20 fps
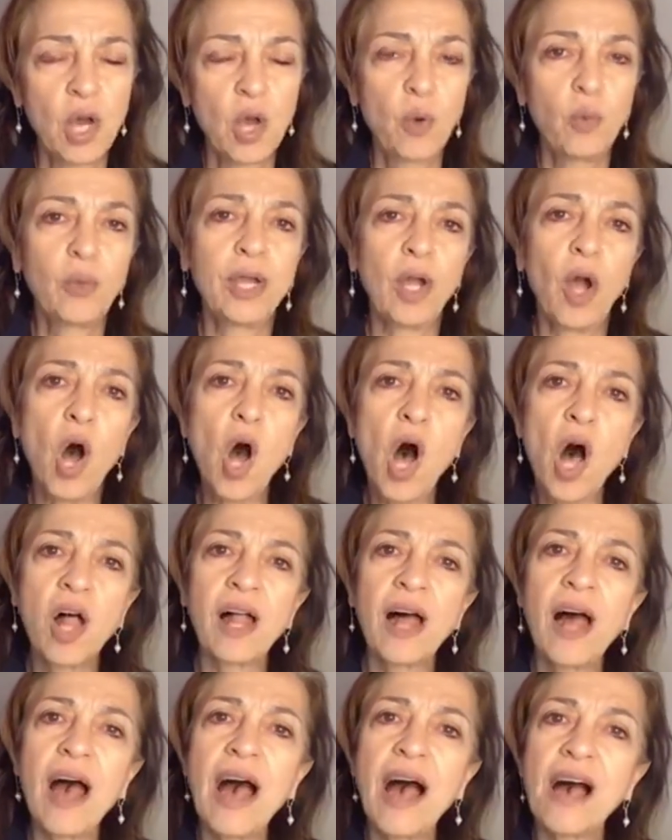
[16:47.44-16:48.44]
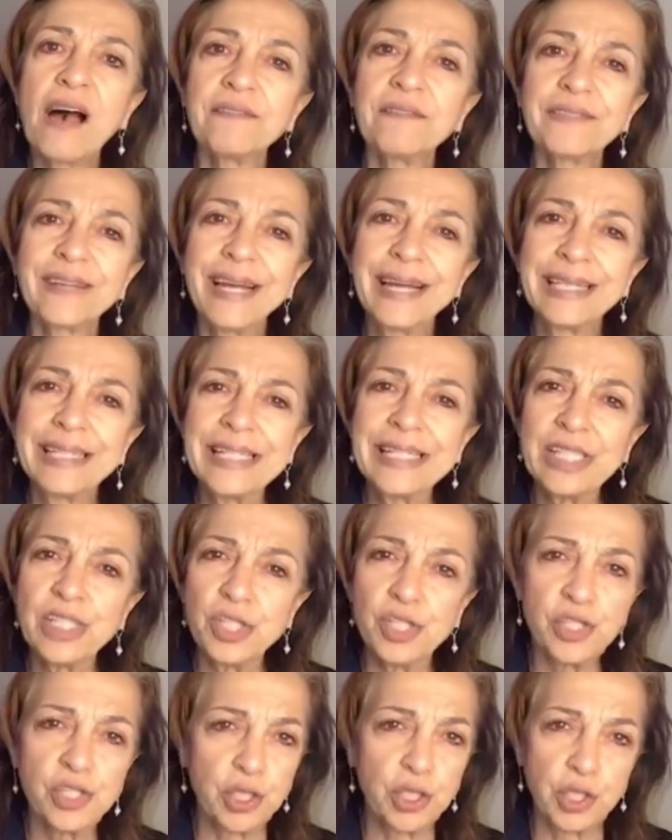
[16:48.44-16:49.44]
We all have an
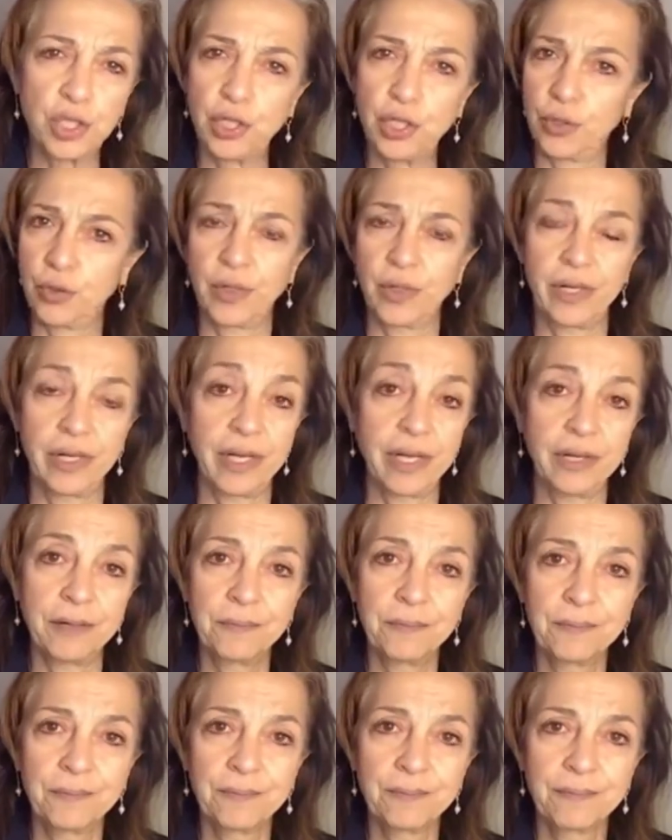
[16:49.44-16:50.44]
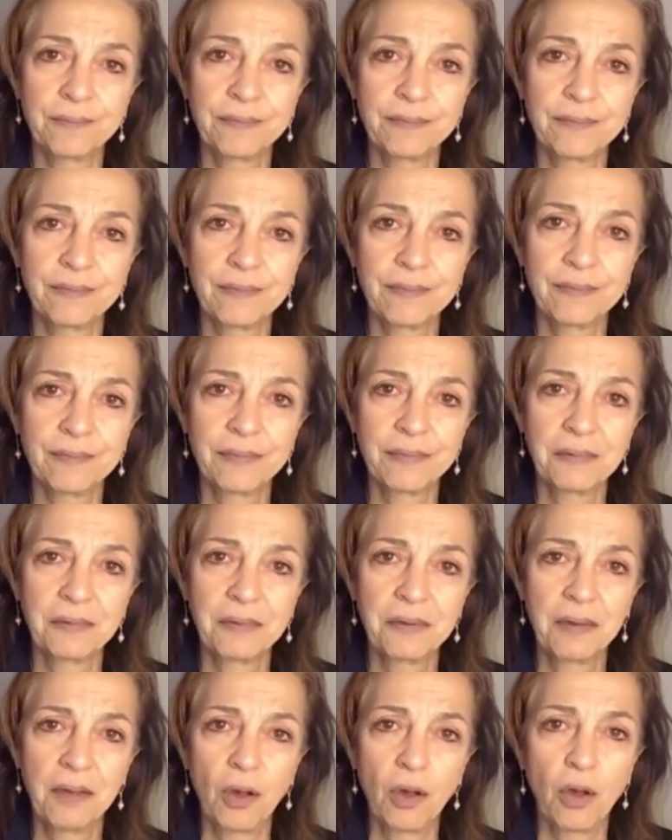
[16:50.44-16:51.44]
insecurity.
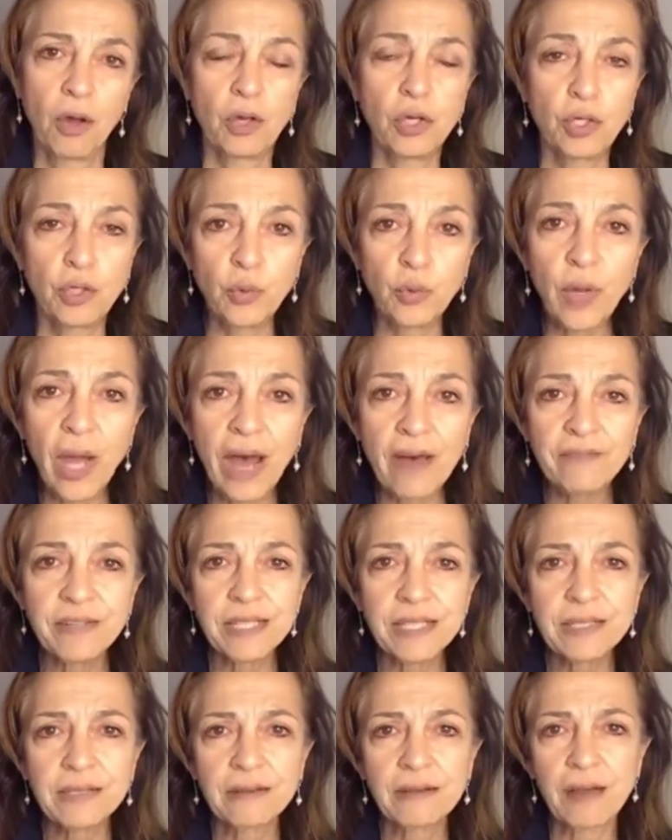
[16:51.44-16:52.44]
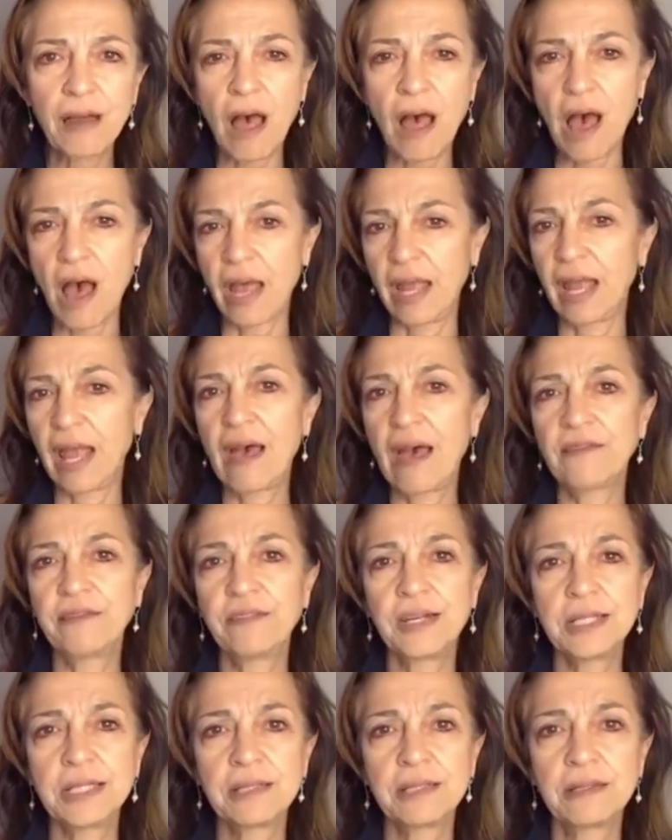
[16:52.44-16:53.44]
You have it. I have
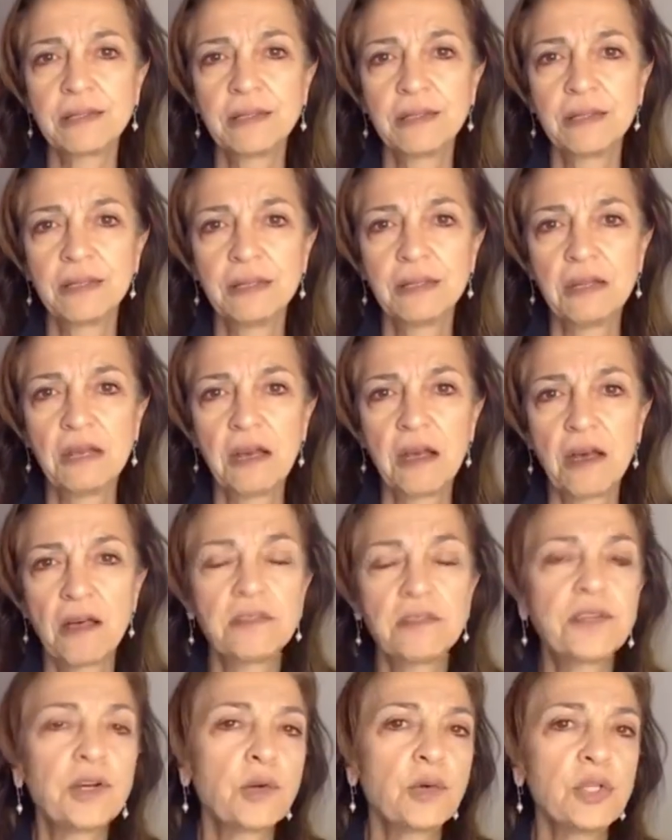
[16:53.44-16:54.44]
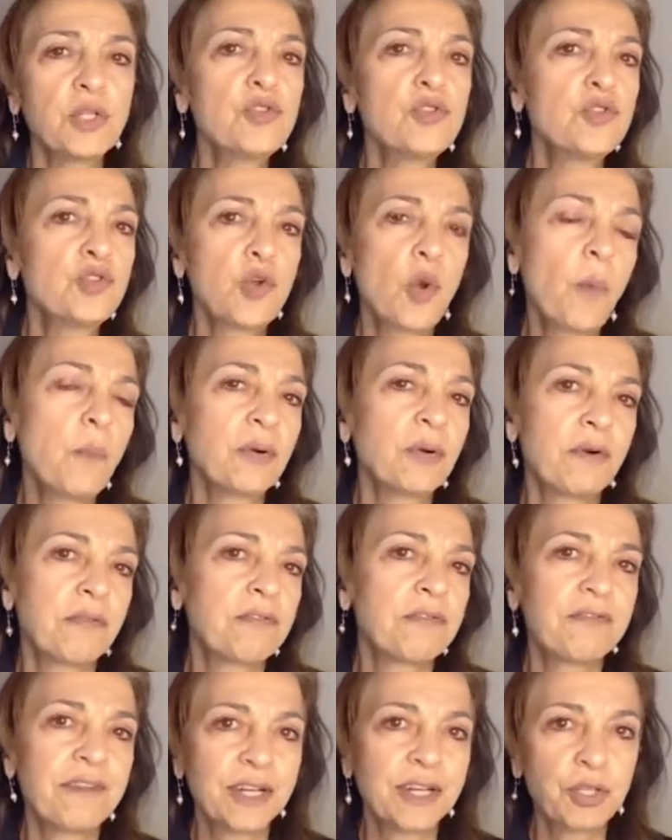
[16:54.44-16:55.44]
it. There is no
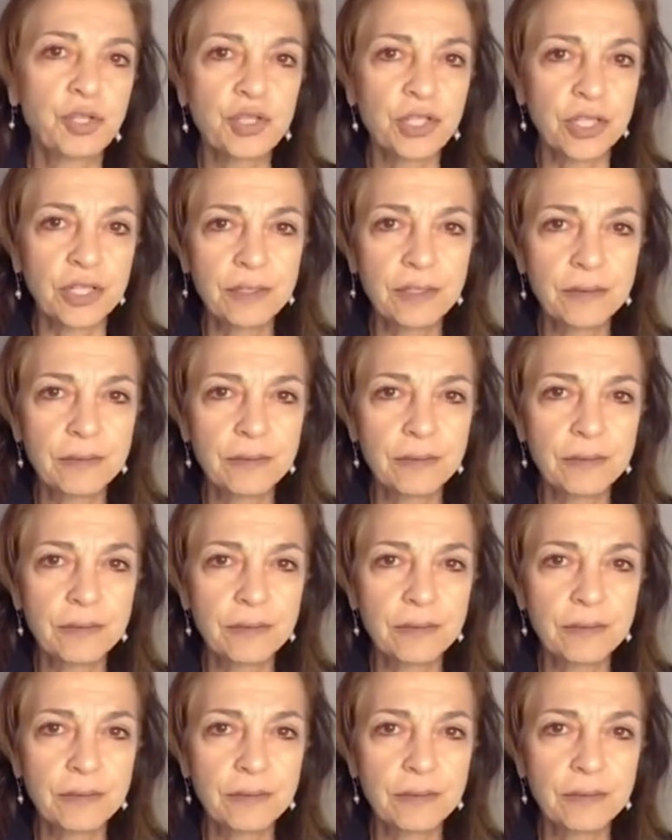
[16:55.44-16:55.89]
perfection.